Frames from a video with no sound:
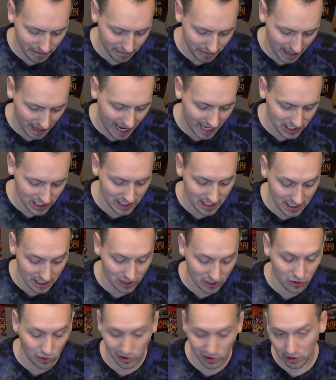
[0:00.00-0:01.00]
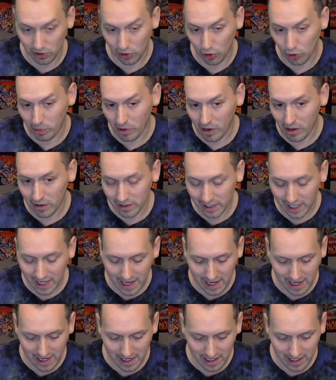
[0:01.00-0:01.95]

I actually did sort of lowball the guy.